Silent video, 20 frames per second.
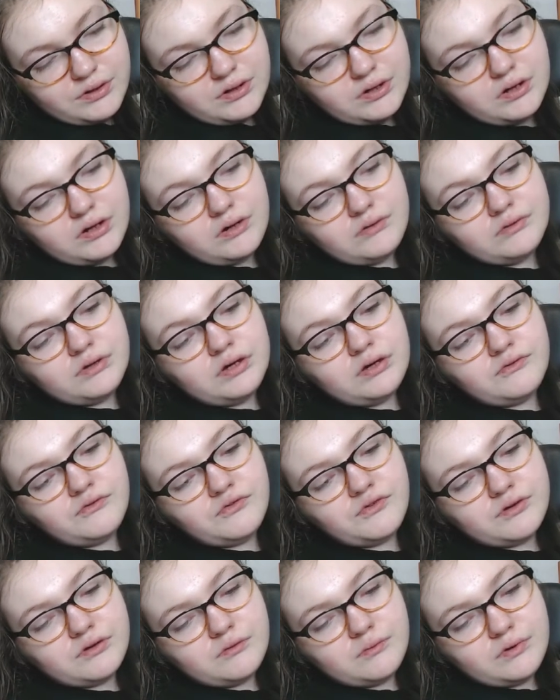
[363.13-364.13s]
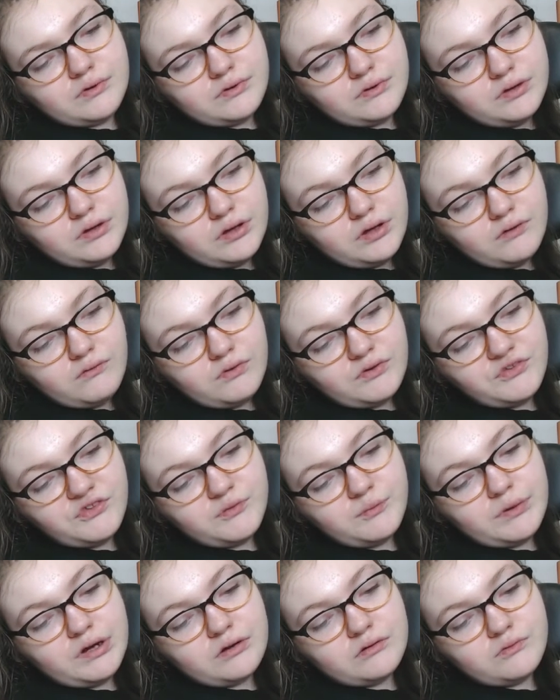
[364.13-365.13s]
Oh, no, said her mother. What's
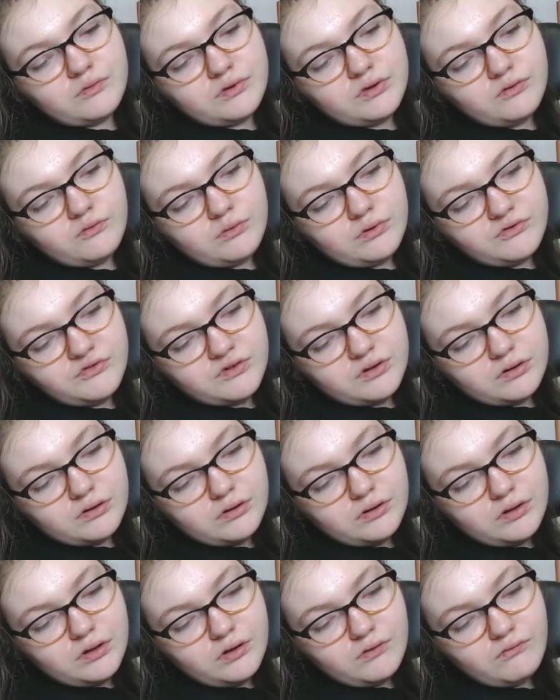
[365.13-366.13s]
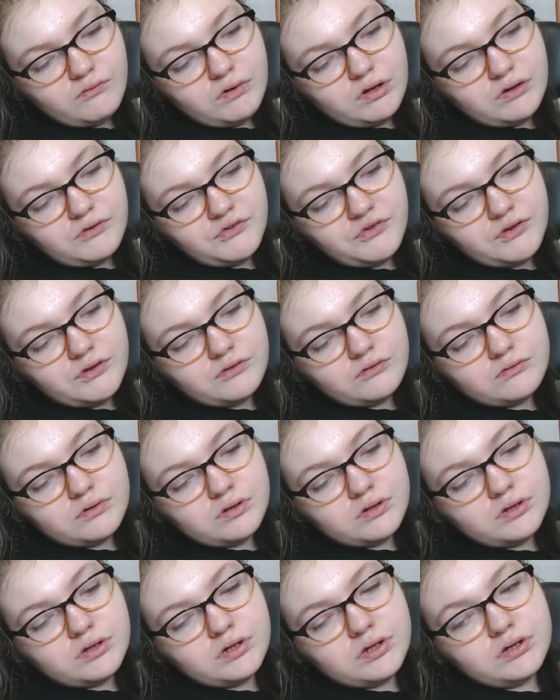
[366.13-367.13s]
the matter with the wheelchair? Well, said
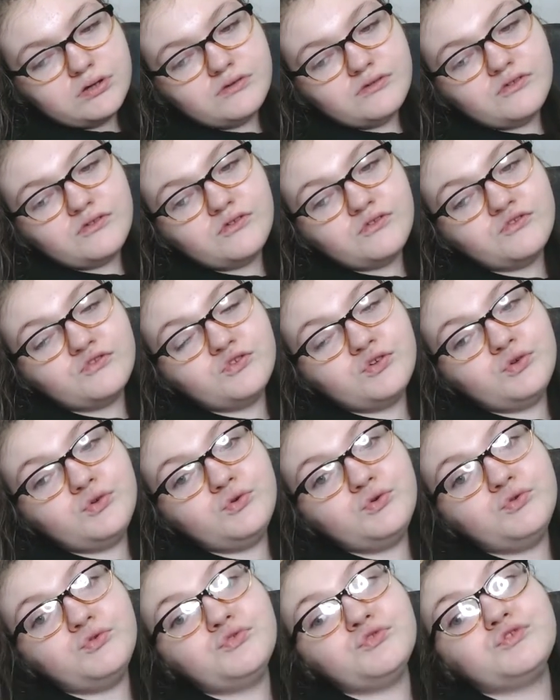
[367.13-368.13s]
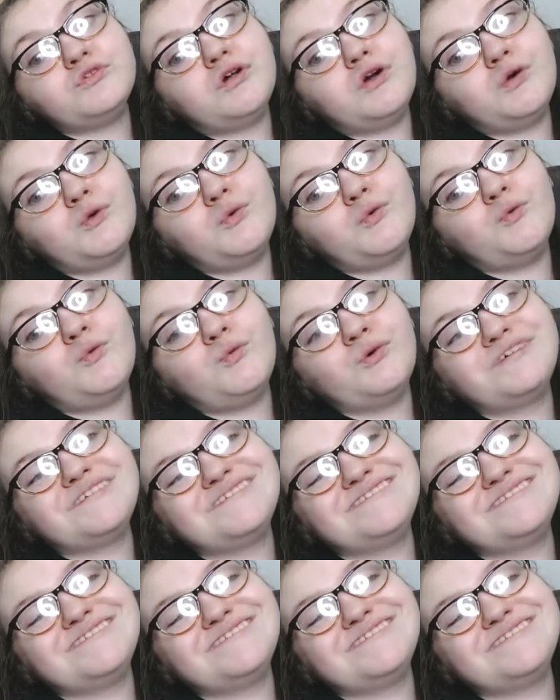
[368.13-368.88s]
Loretta, it's too slow.